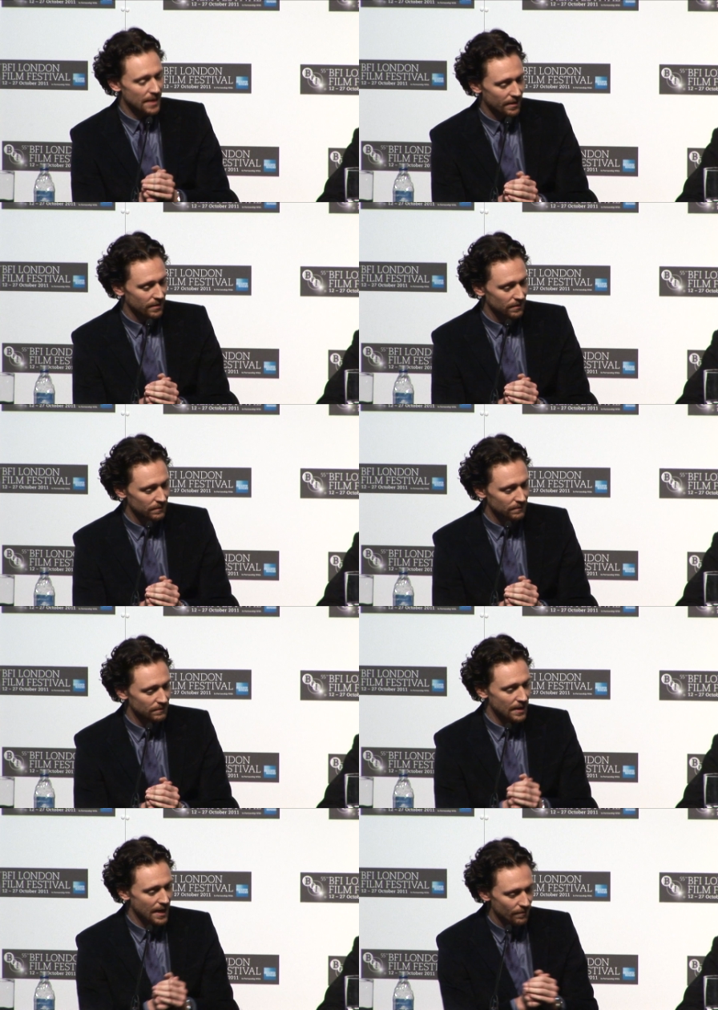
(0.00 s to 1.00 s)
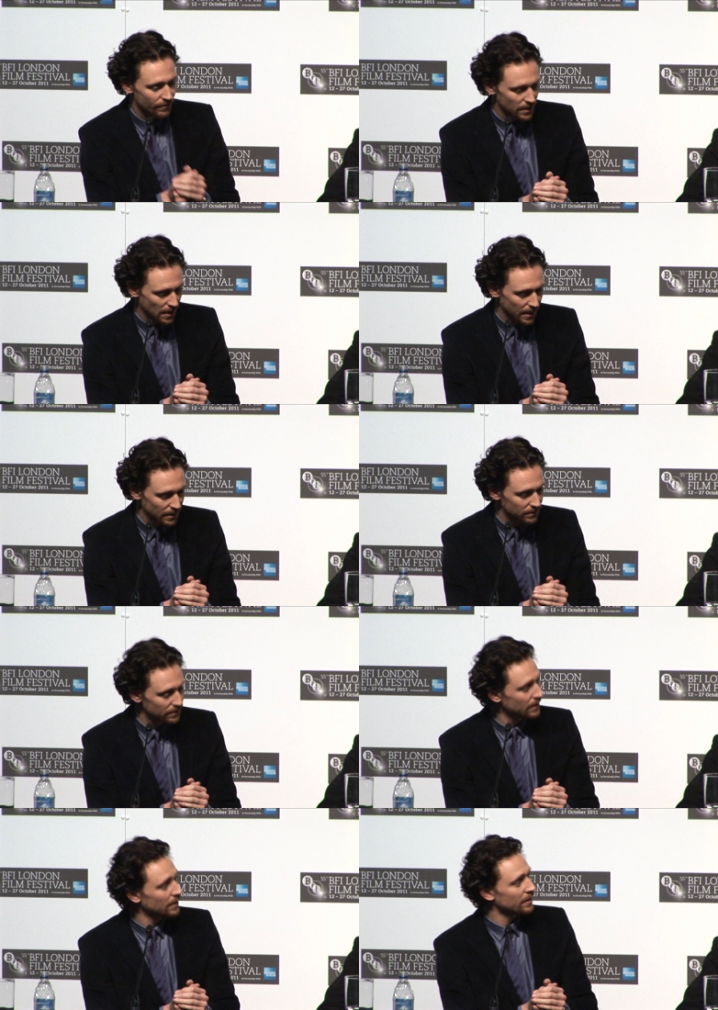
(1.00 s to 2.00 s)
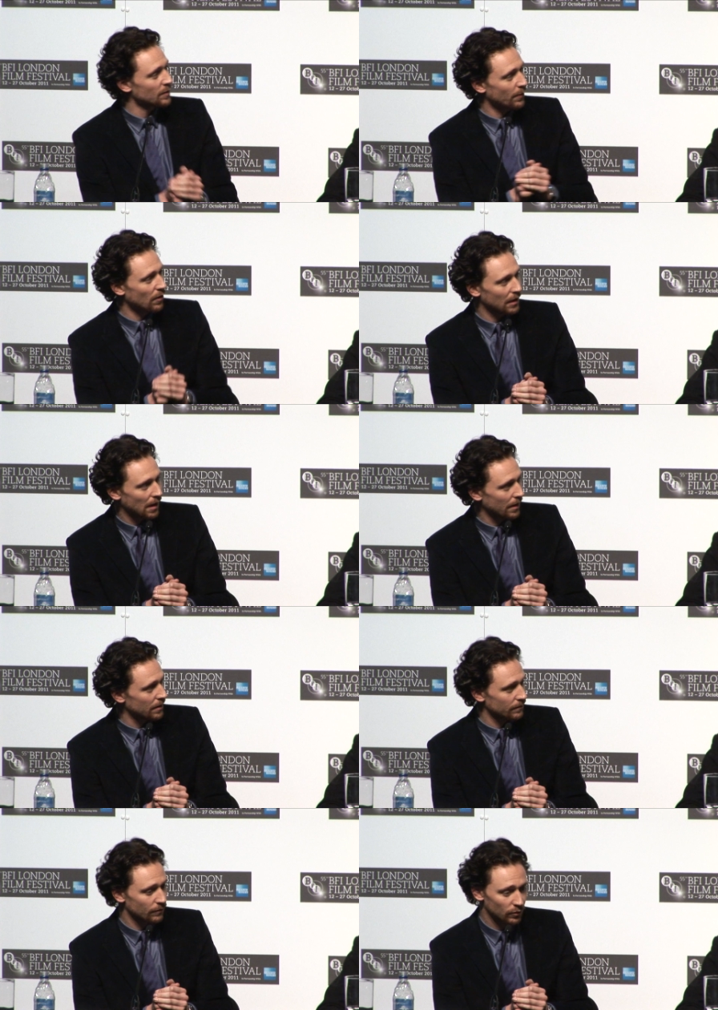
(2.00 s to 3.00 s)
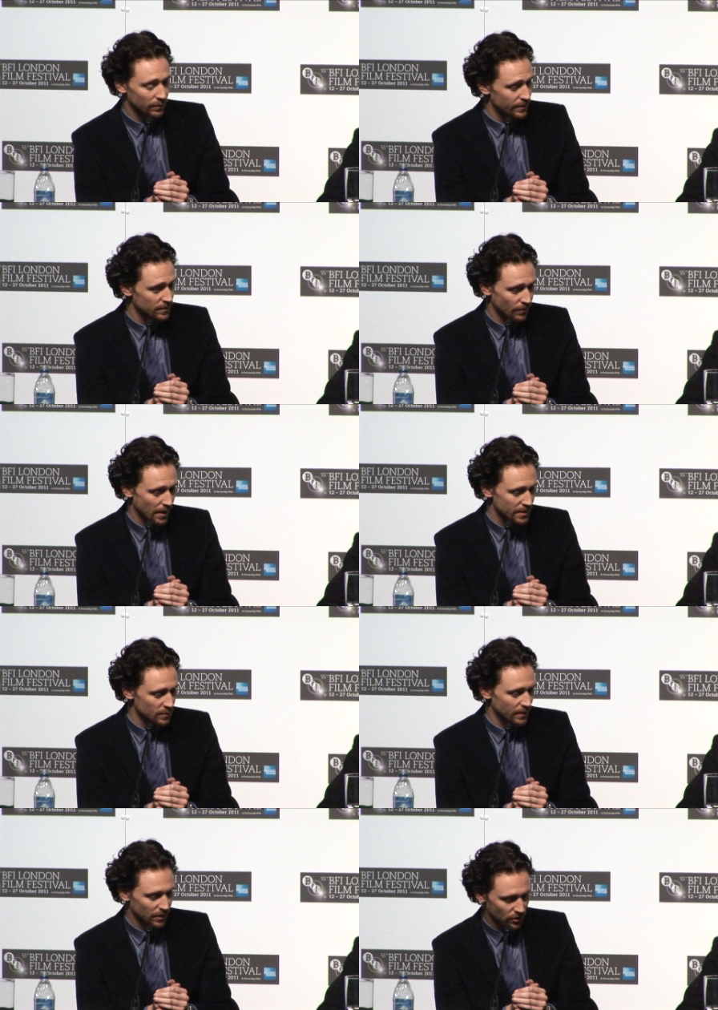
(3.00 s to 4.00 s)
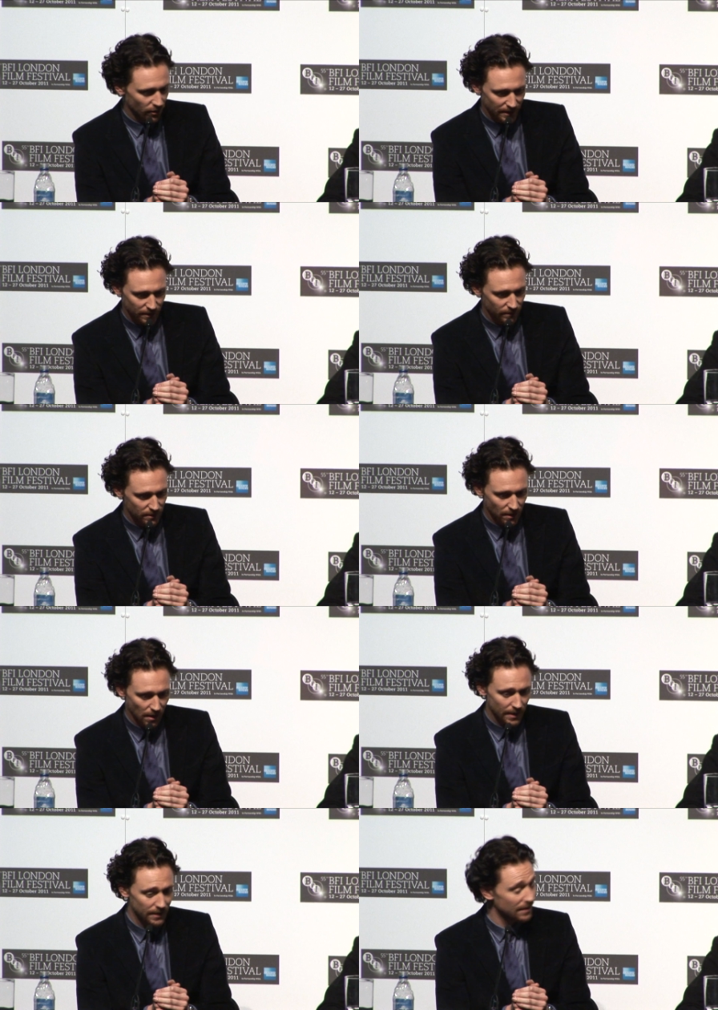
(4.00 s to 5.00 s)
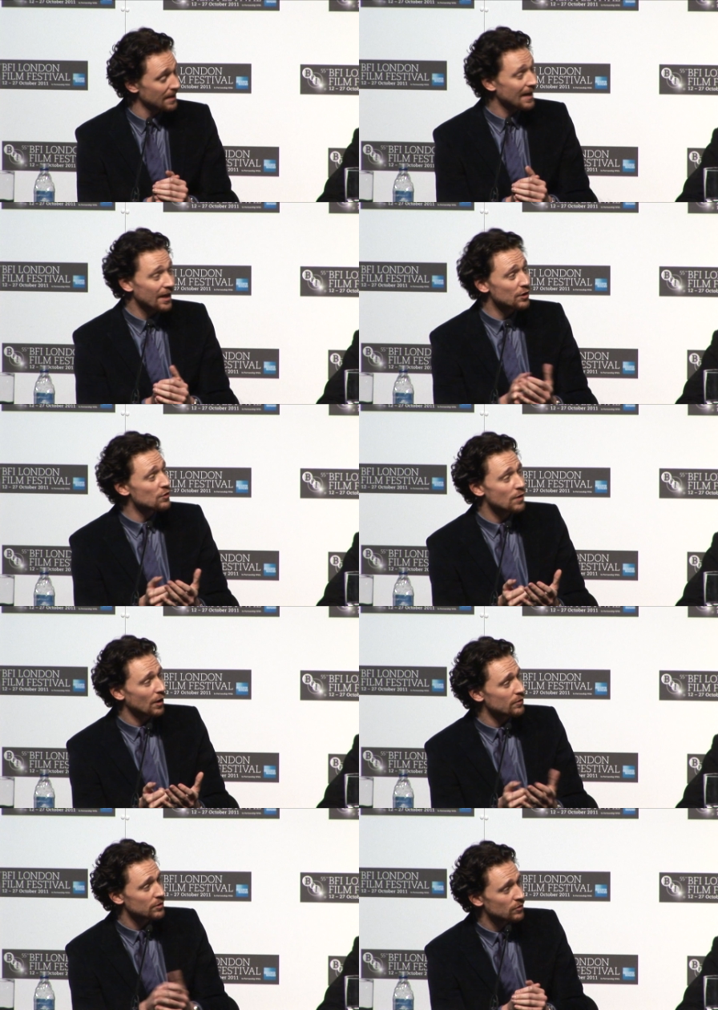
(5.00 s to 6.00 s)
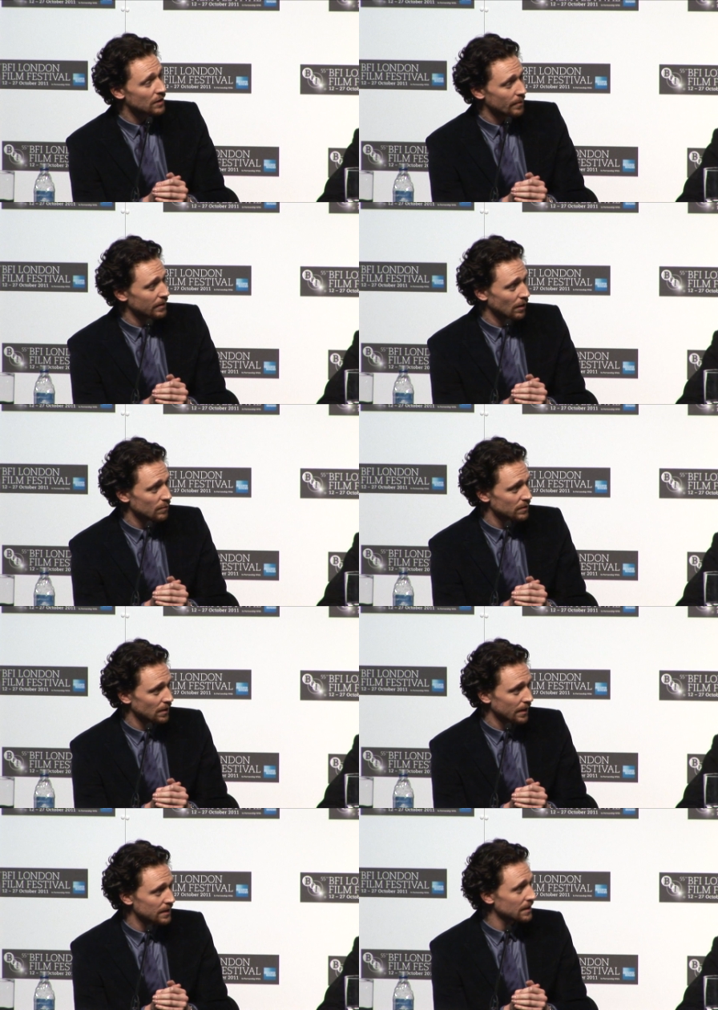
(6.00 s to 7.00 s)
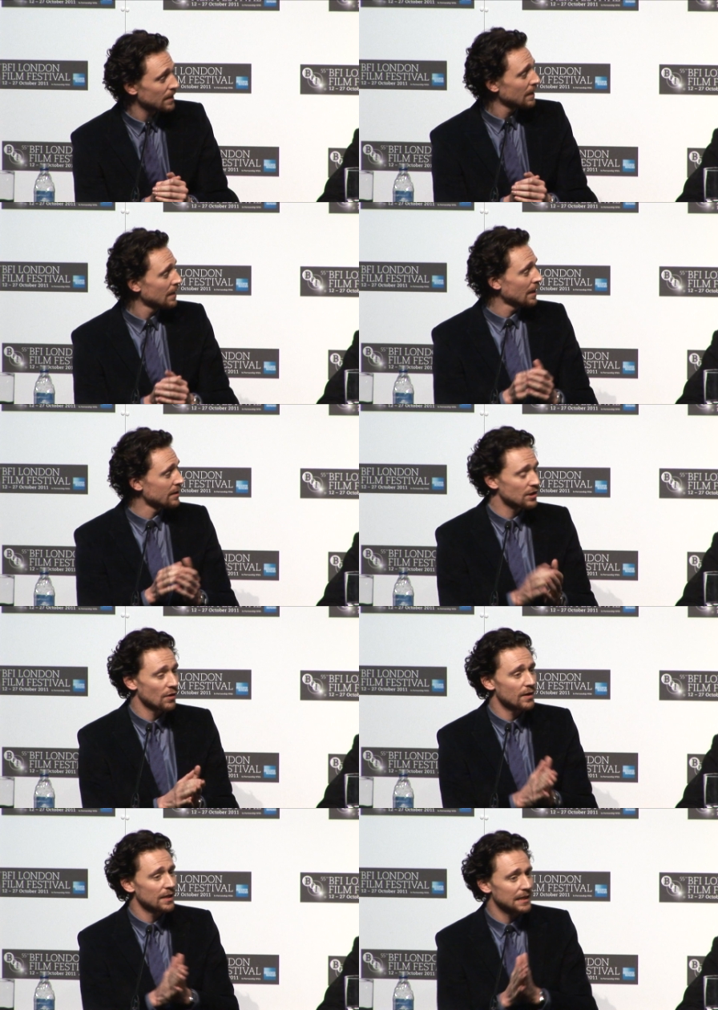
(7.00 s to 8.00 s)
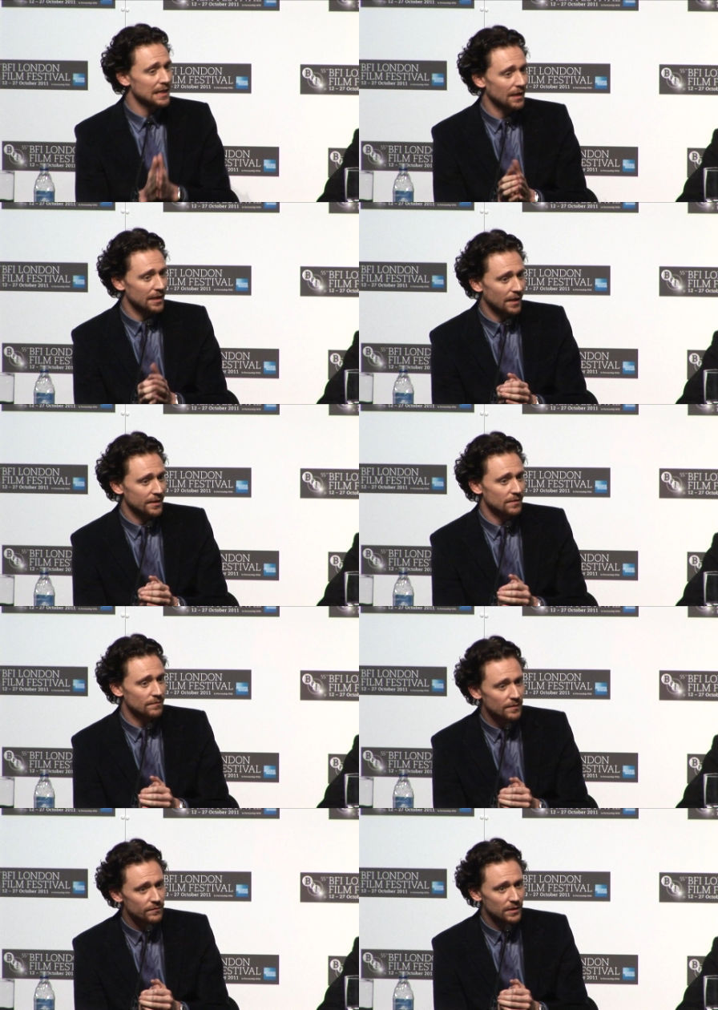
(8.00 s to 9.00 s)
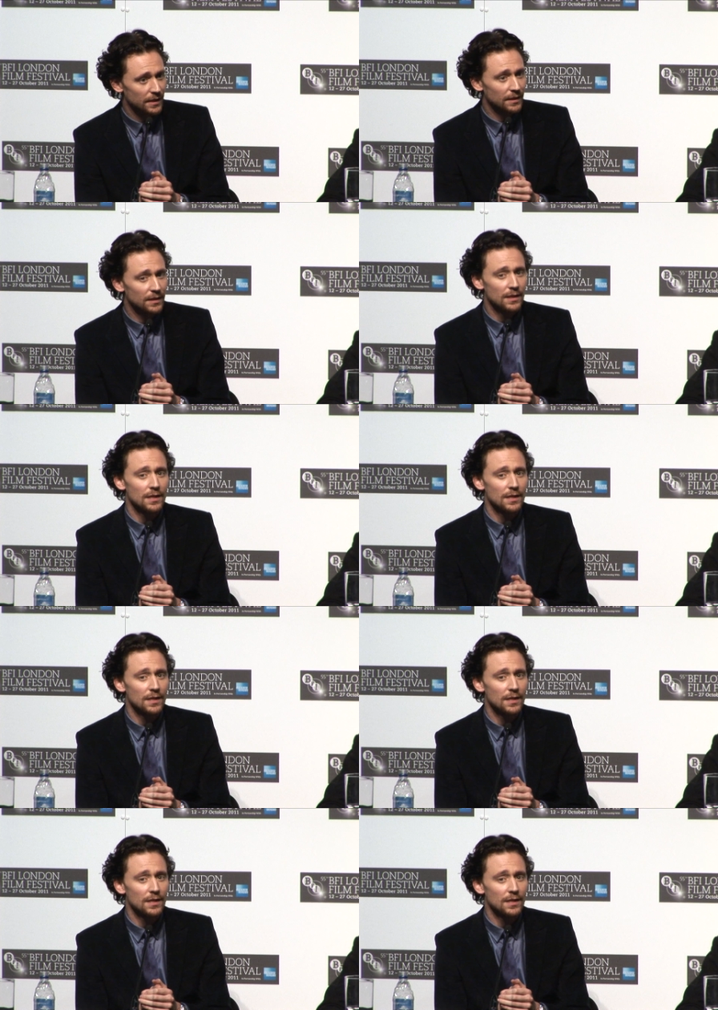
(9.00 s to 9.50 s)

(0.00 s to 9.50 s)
death every day. The potluck of all of his friends being shot out of the sky, and who knows who's coming home tonight. And so in a year like 1950,